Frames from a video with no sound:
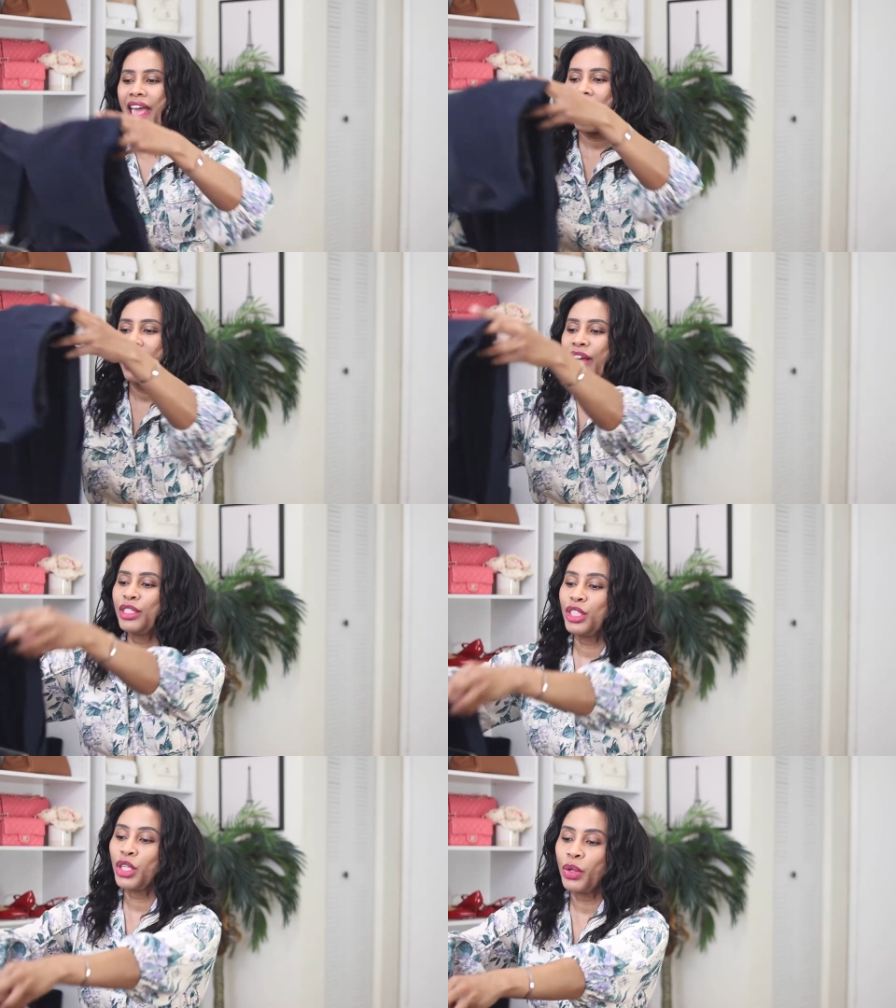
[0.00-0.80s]

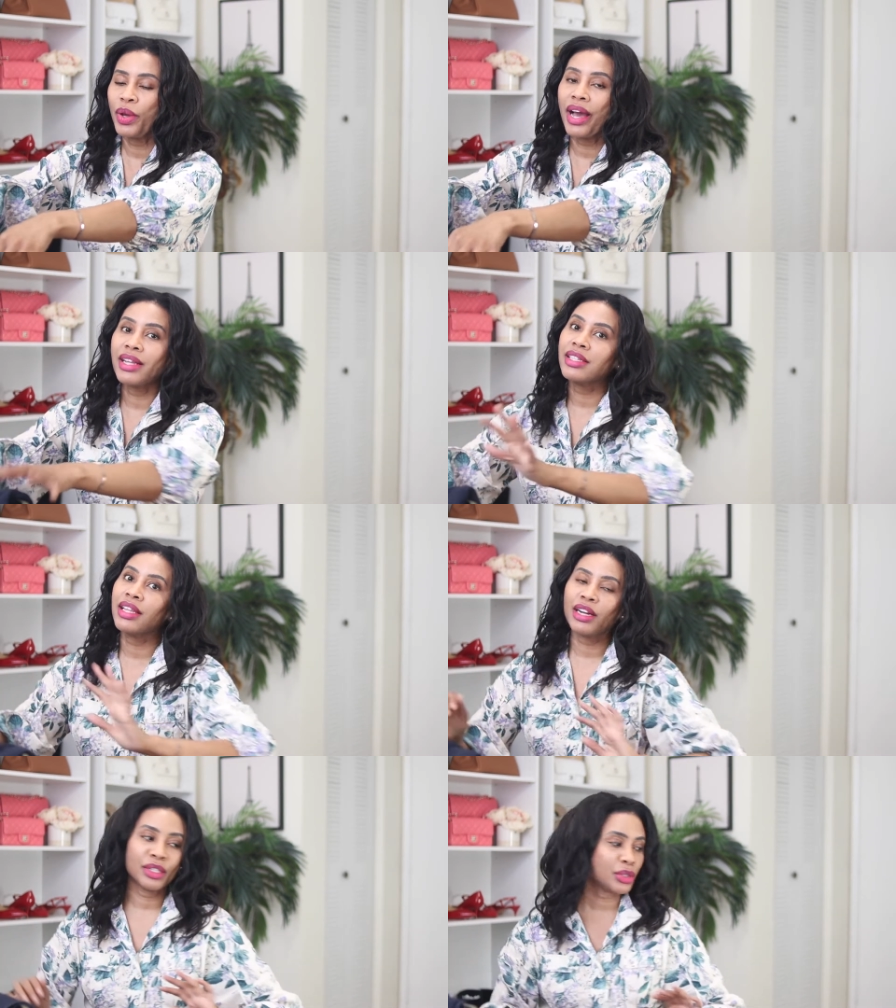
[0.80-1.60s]
and show you guys and
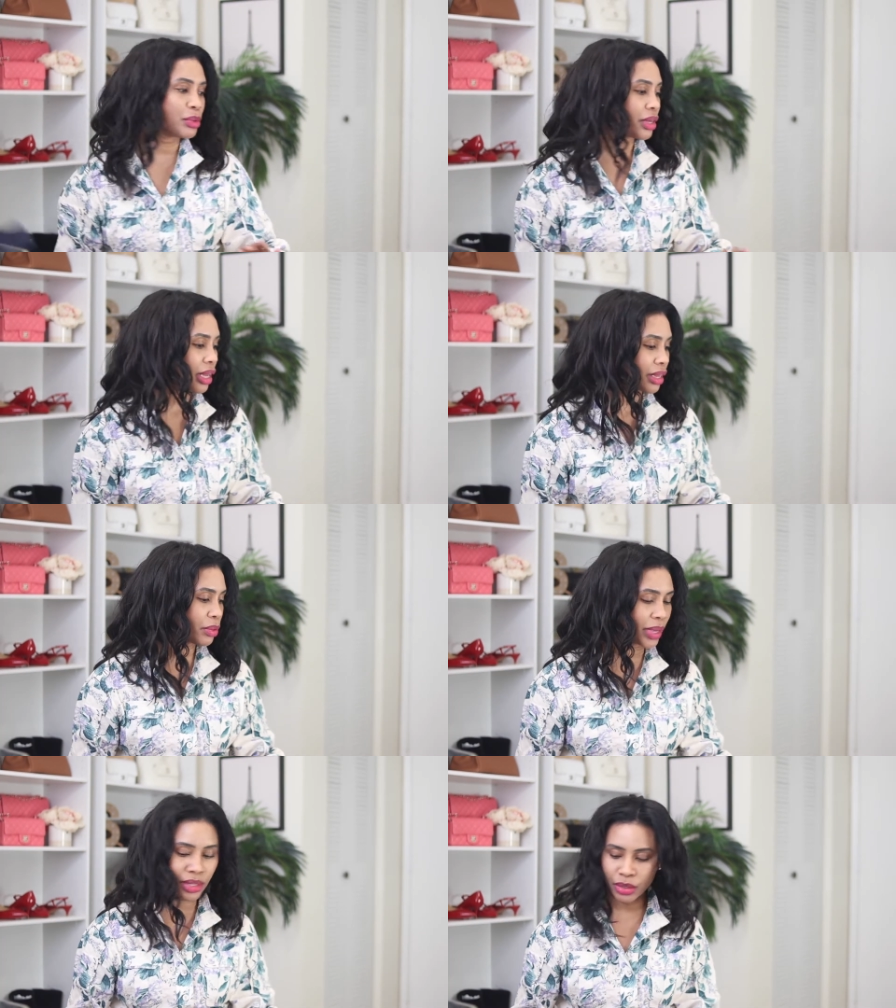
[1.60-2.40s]
then I'll do a, a
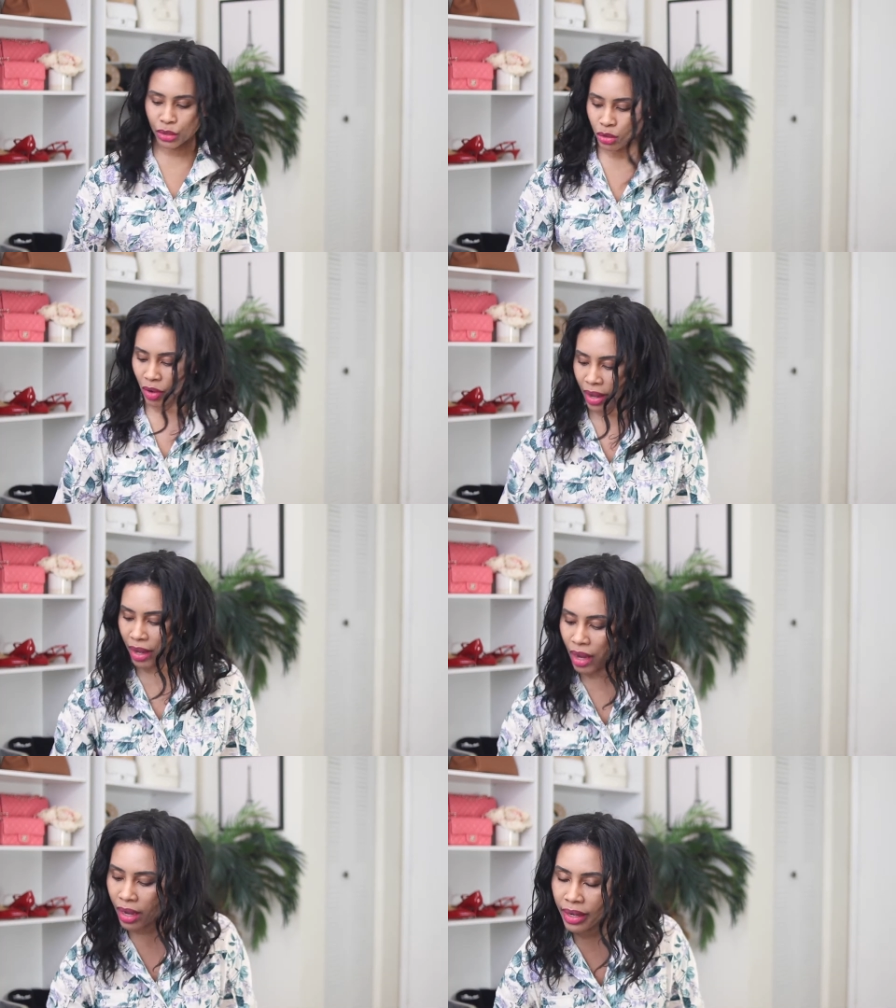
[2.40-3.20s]
quick little try
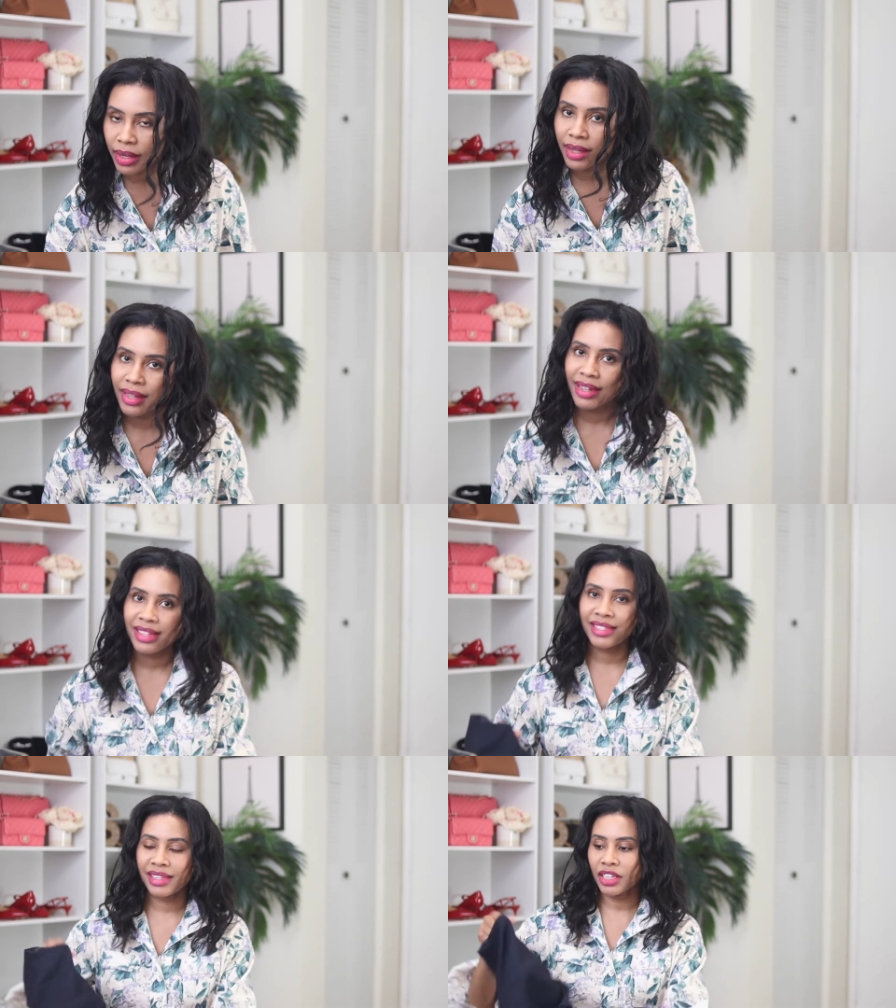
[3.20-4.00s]
on
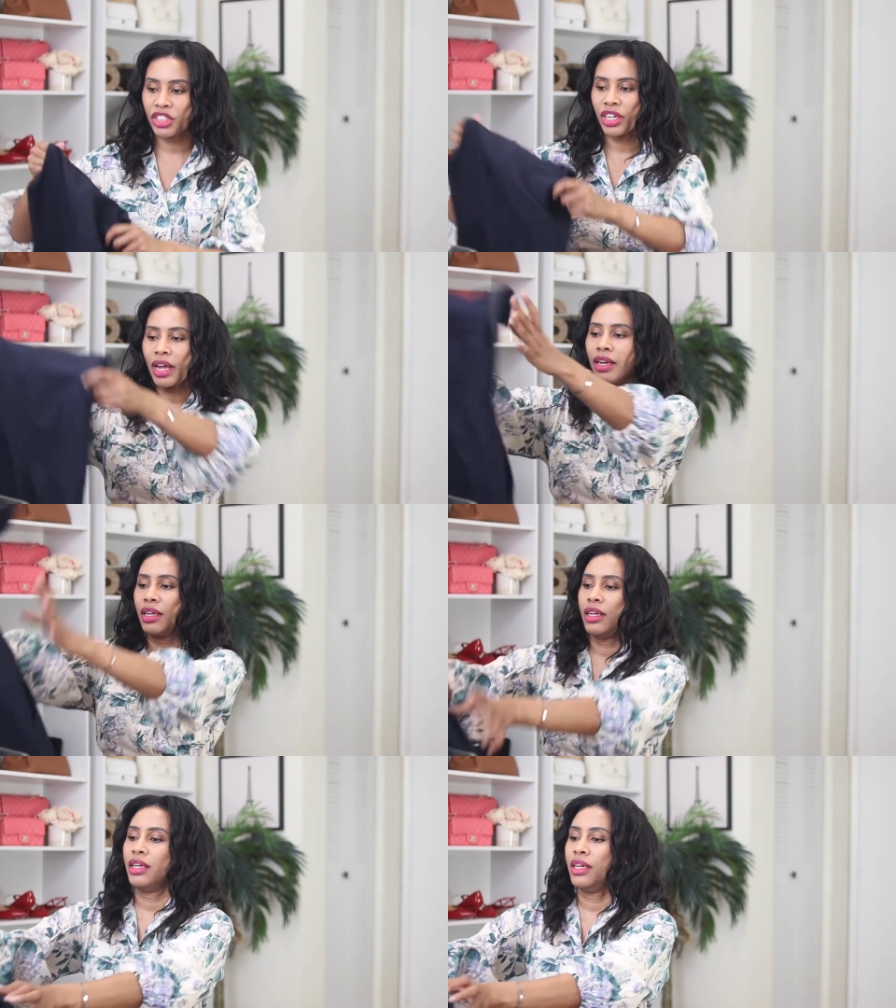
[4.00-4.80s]
session.
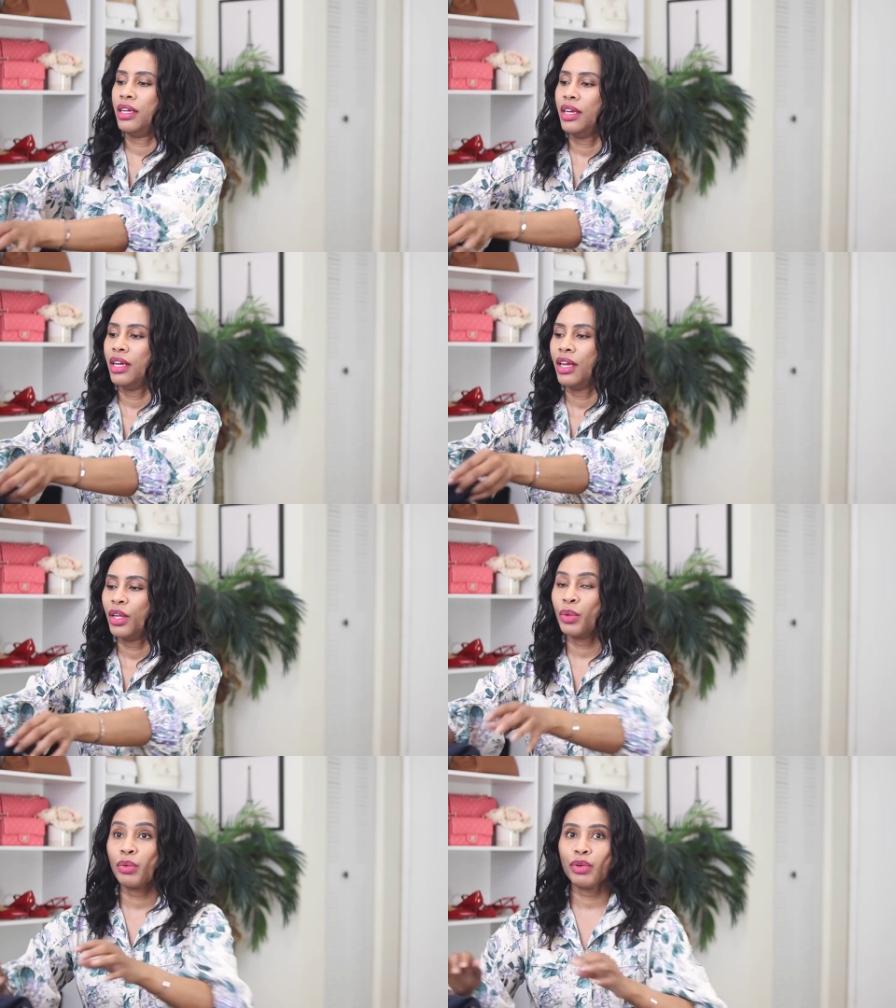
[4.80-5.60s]

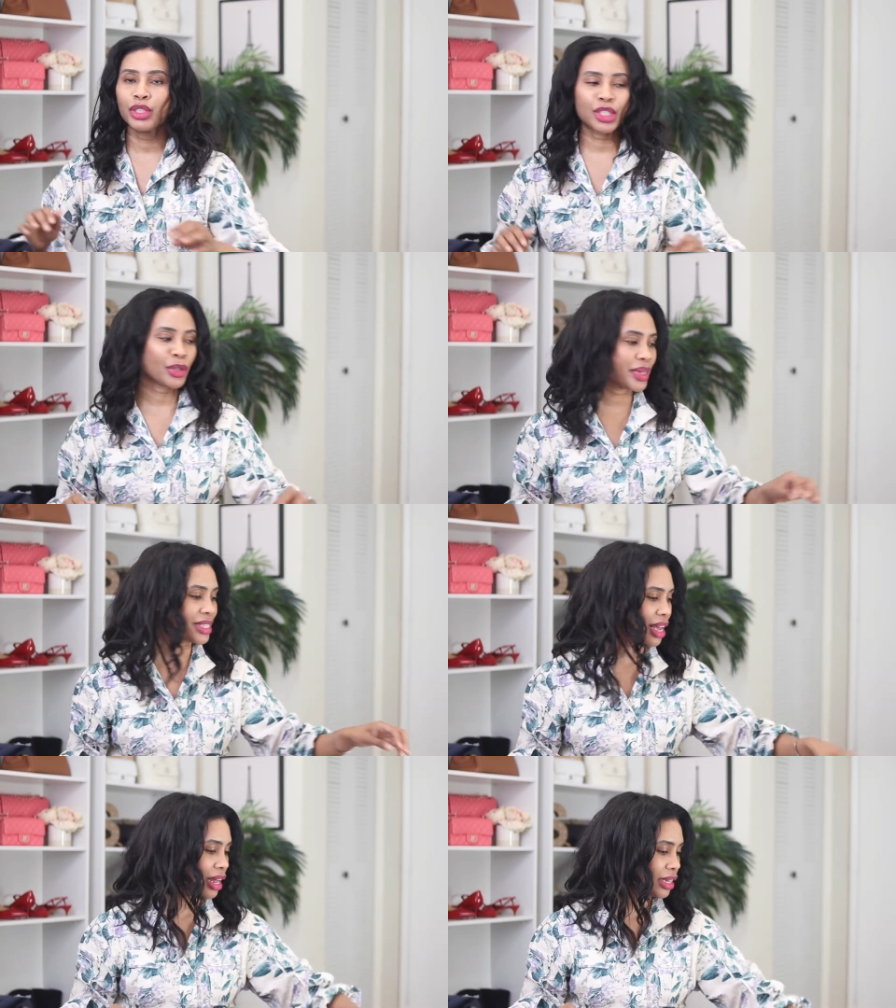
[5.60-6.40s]
Do a real show and
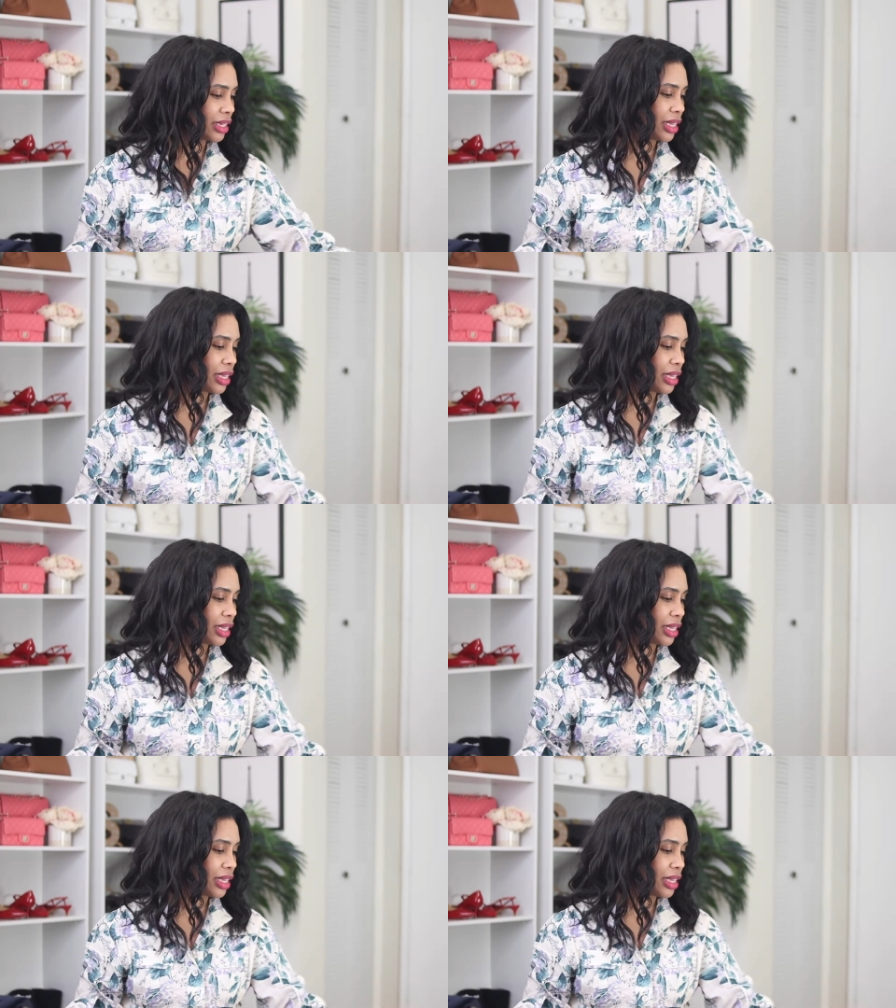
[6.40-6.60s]
tell.